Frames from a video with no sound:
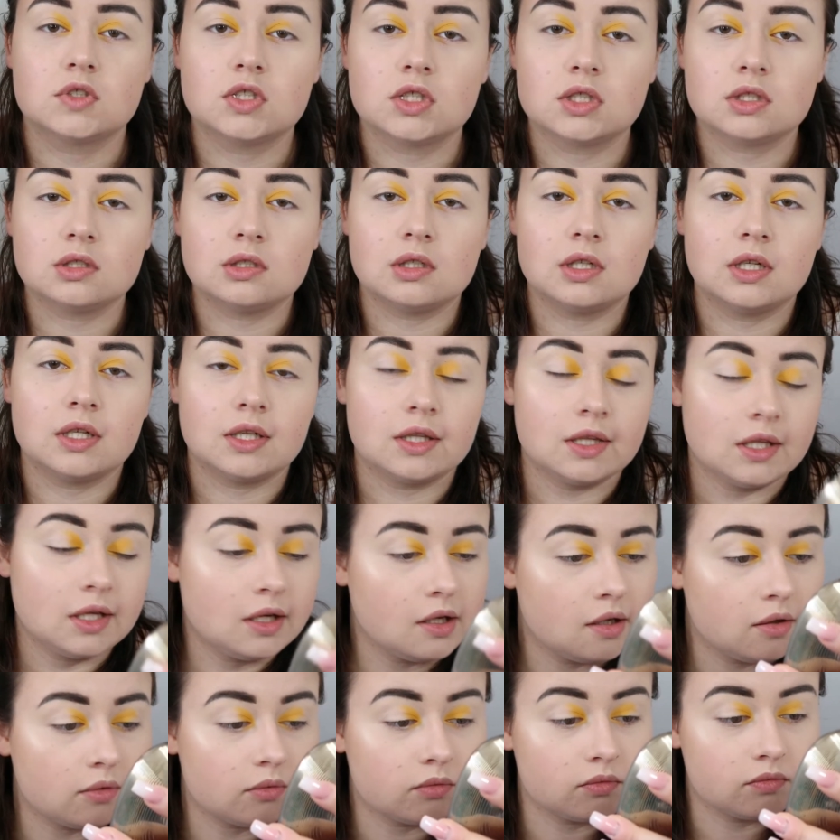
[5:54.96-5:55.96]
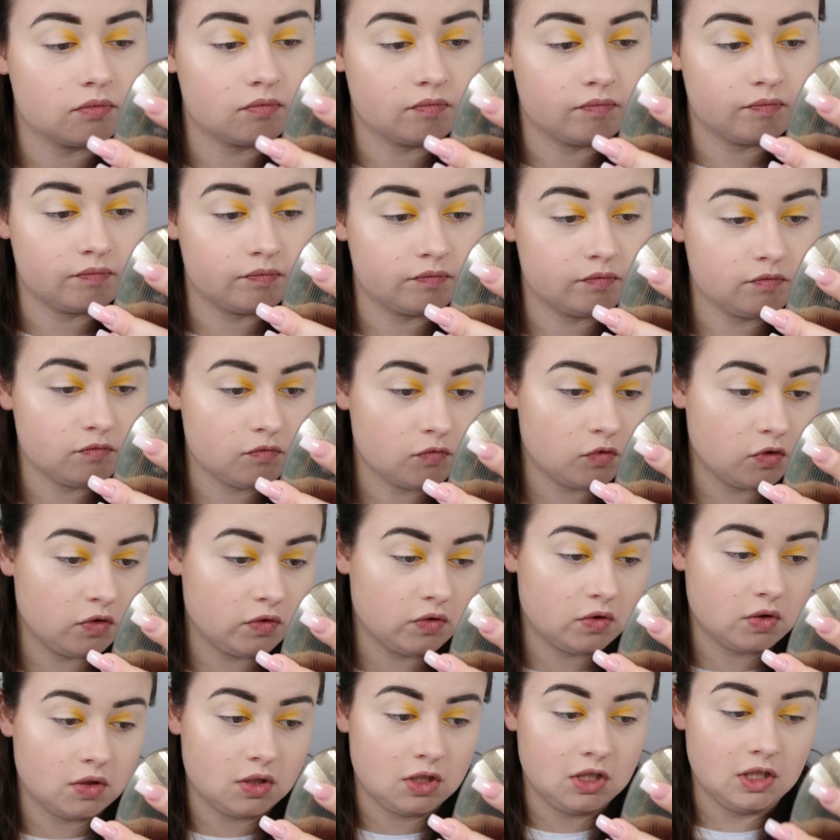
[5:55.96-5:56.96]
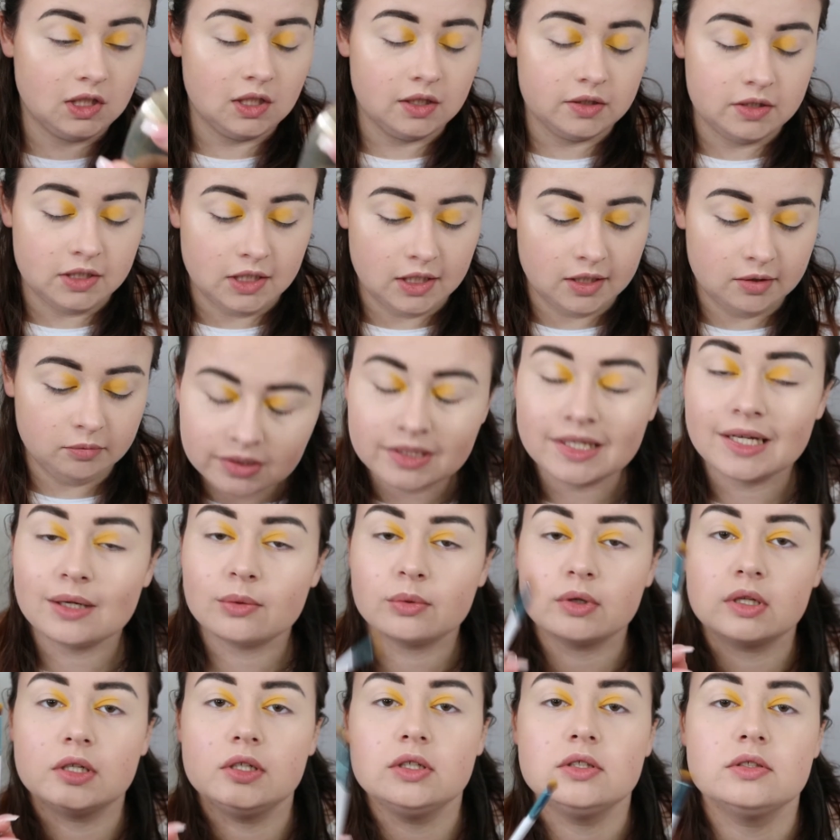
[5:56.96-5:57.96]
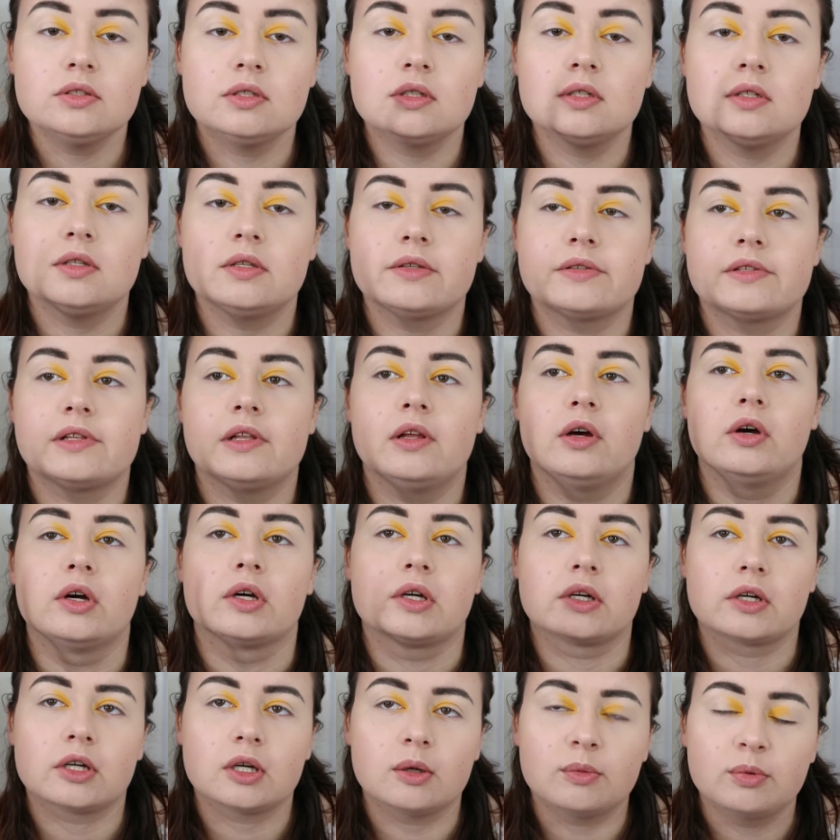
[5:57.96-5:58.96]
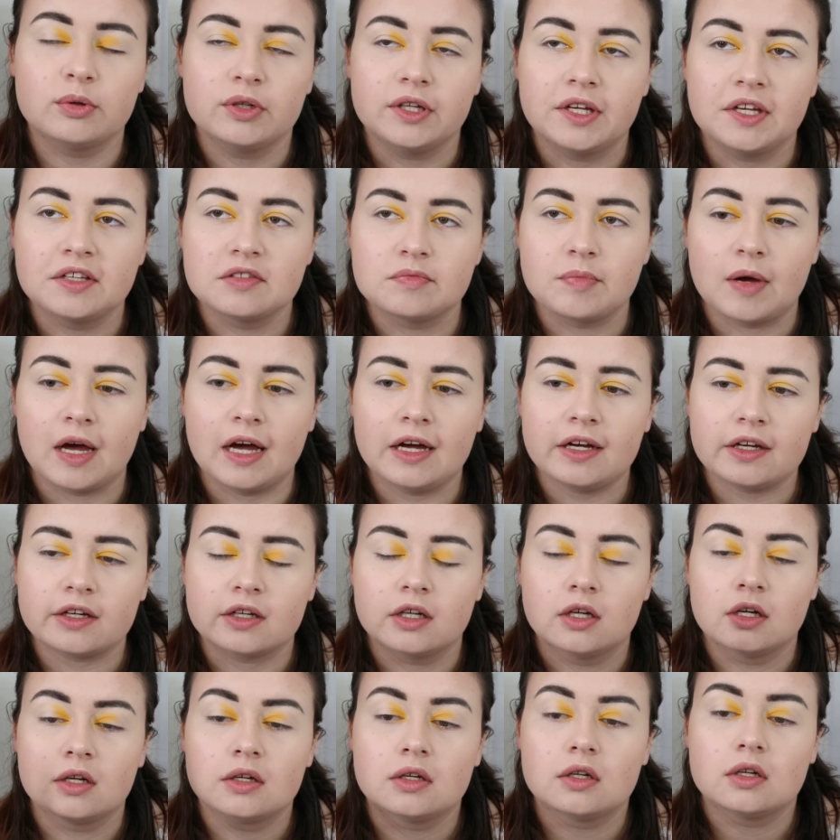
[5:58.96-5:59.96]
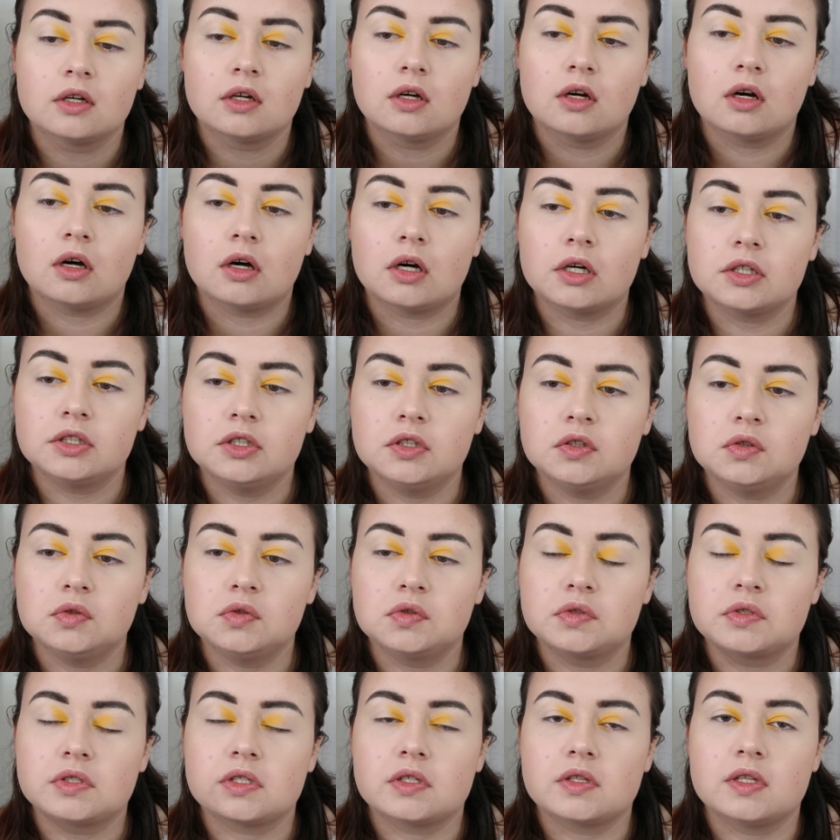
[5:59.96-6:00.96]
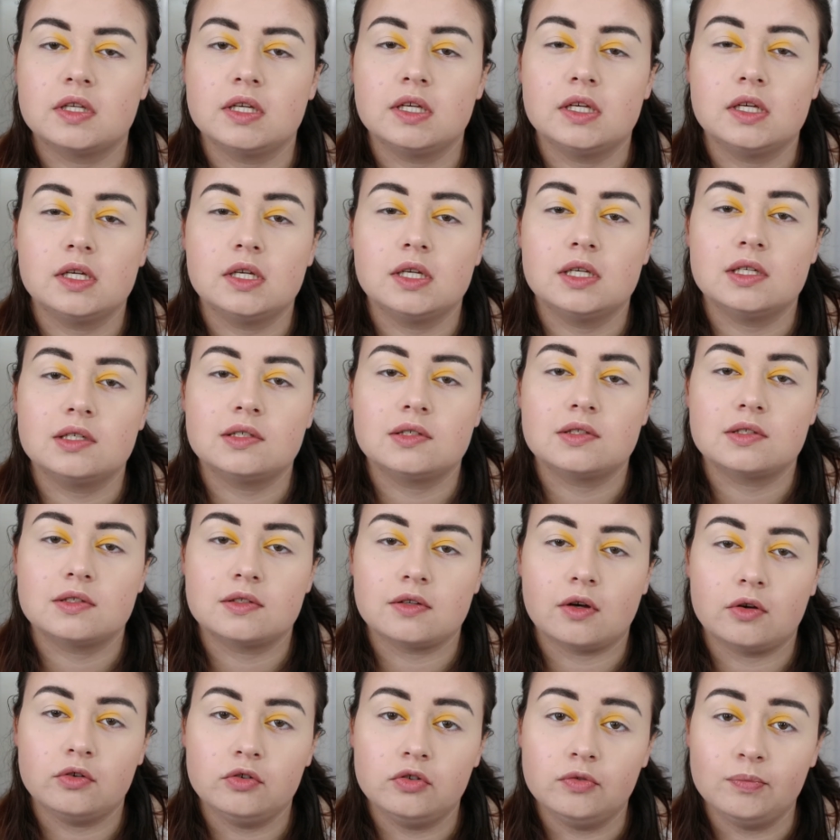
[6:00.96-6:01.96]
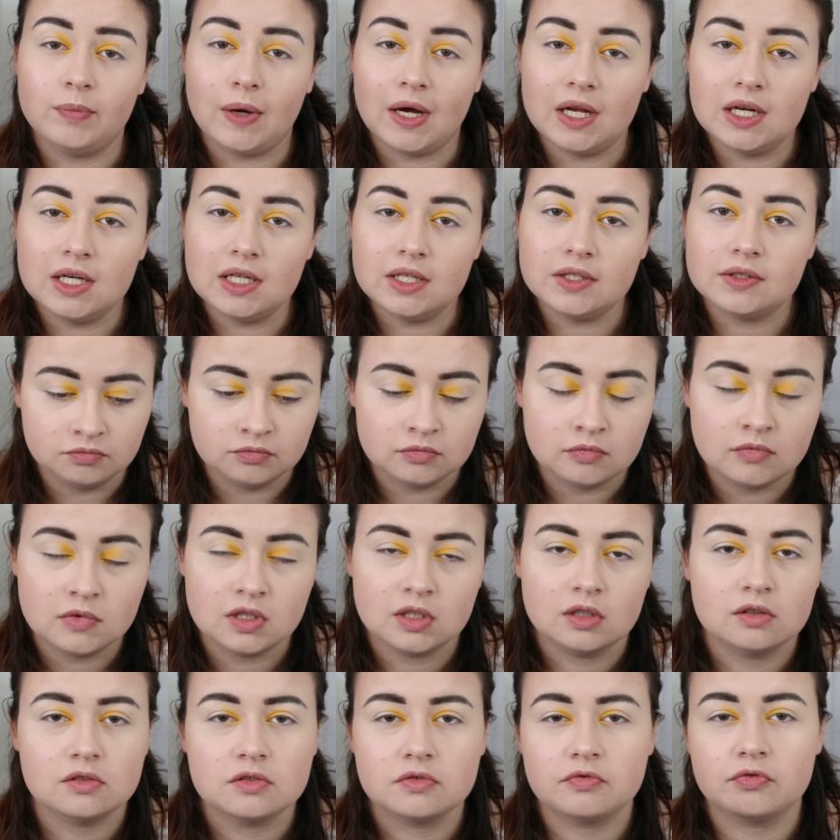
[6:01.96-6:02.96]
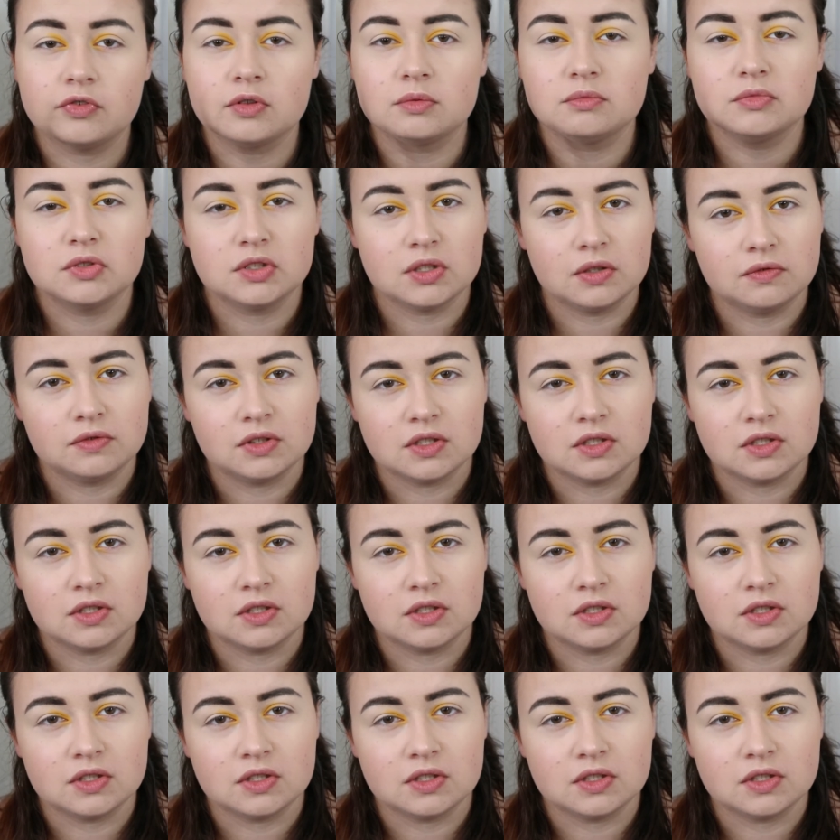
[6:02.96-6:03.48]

Just like that. We've got the yellow down. Now, when I used to do this look a couple years back, I used the Soph palette from Soph